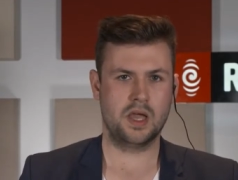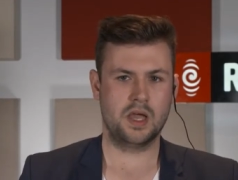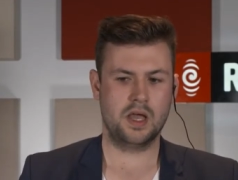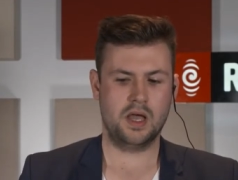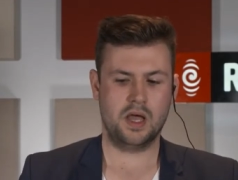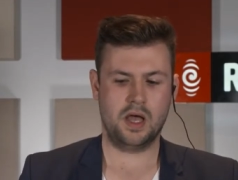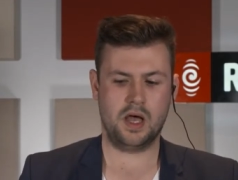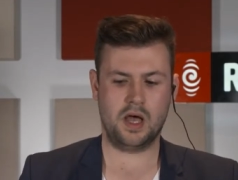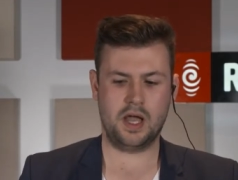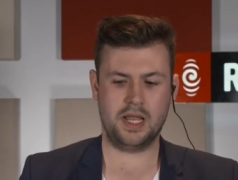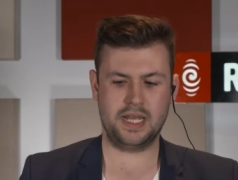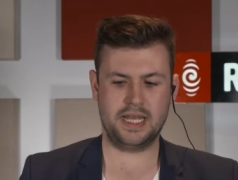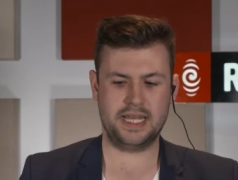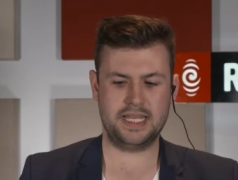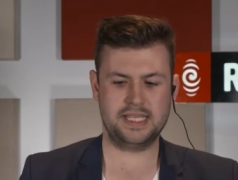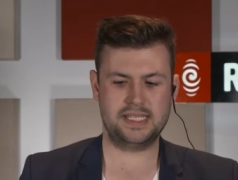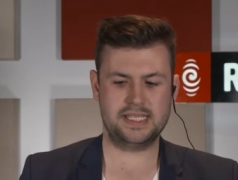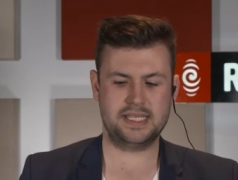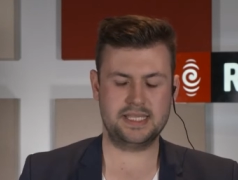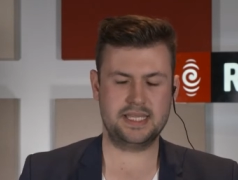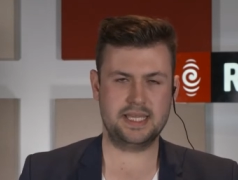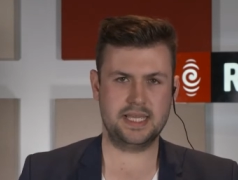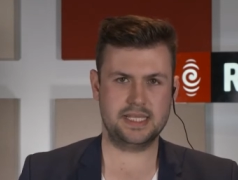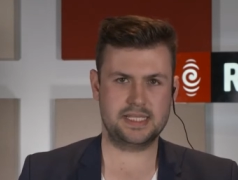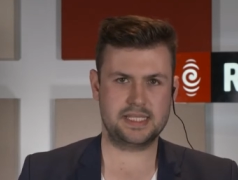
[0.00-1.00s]
Hi Lisa,
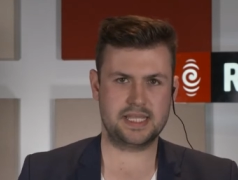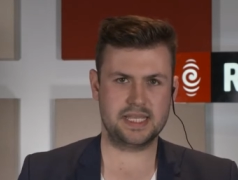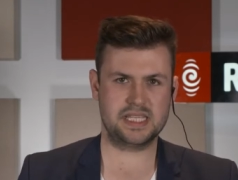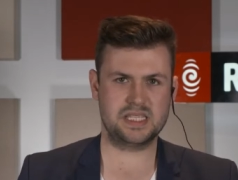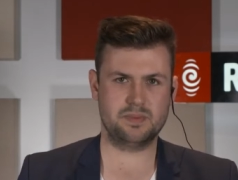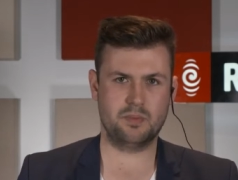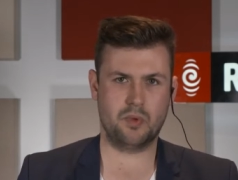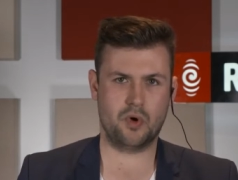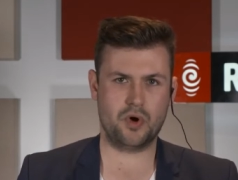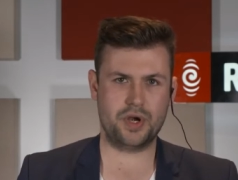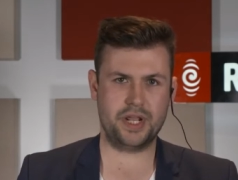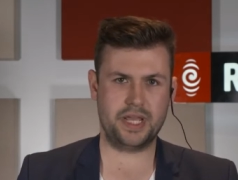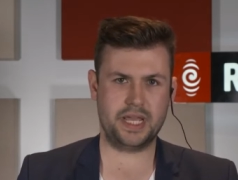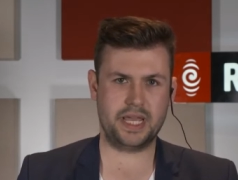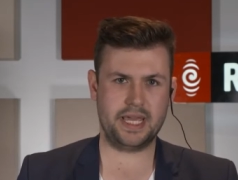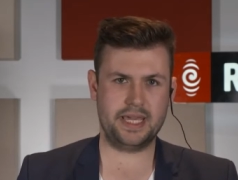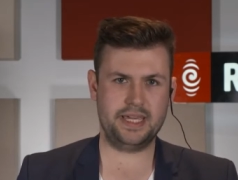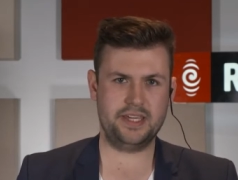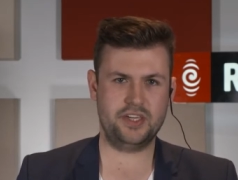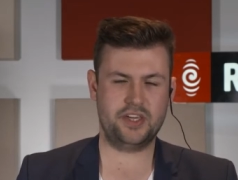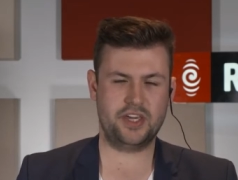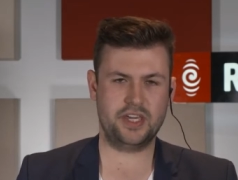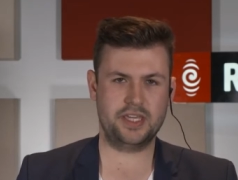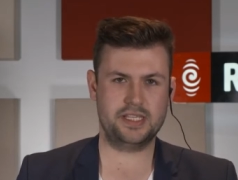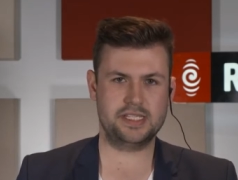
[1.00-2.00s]
yes, this morning E
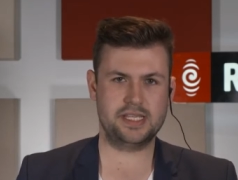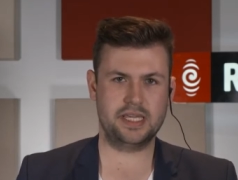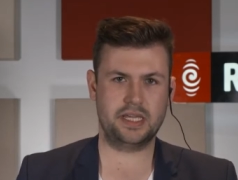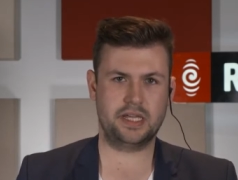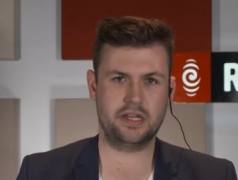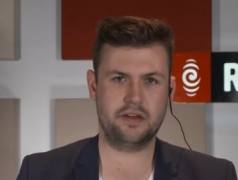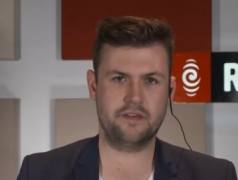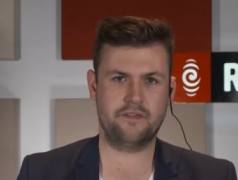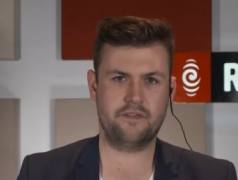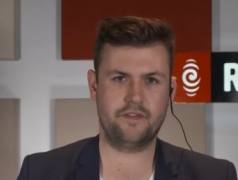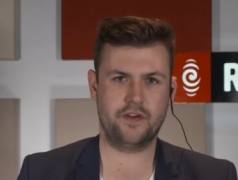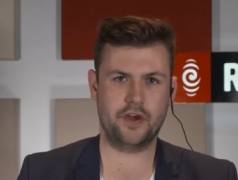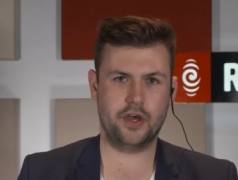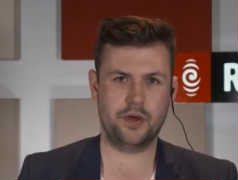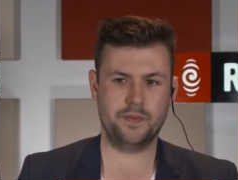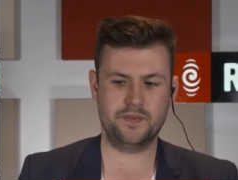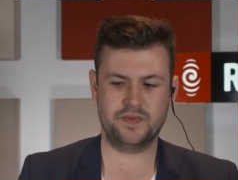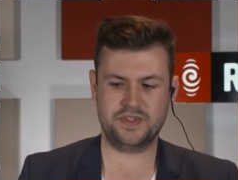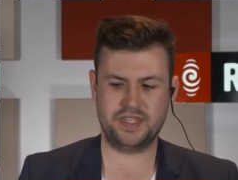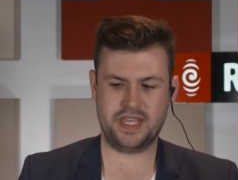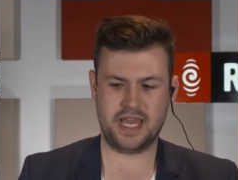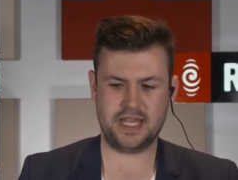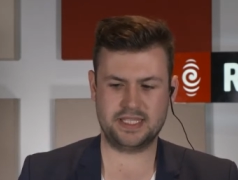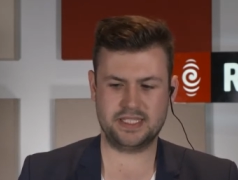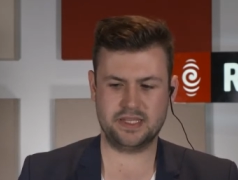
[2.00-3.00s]
Q C confirms
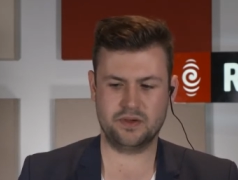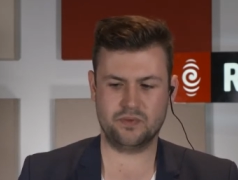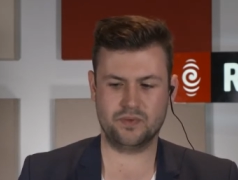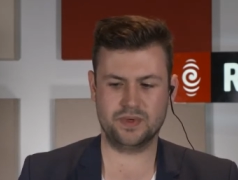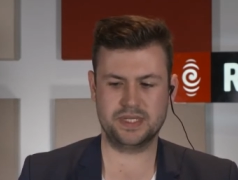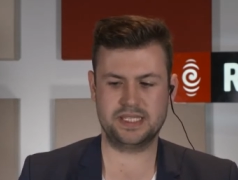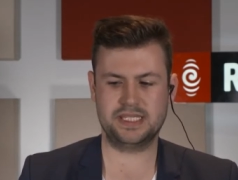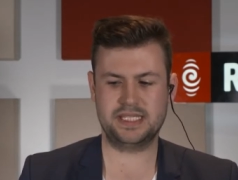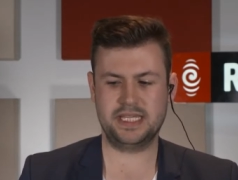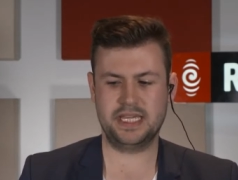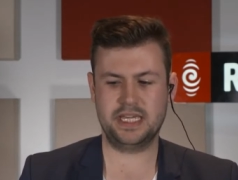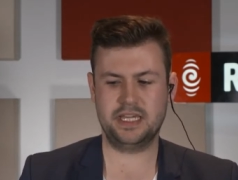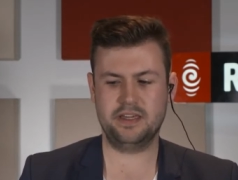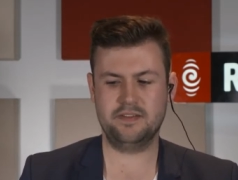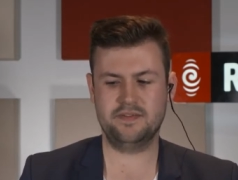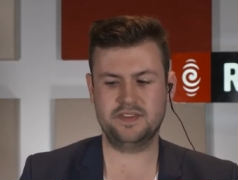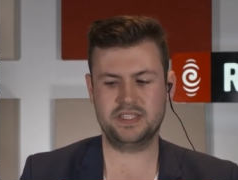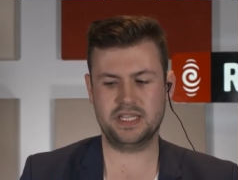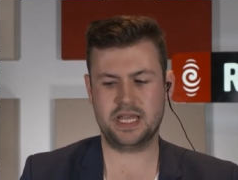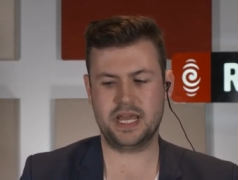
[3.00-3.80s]
that it received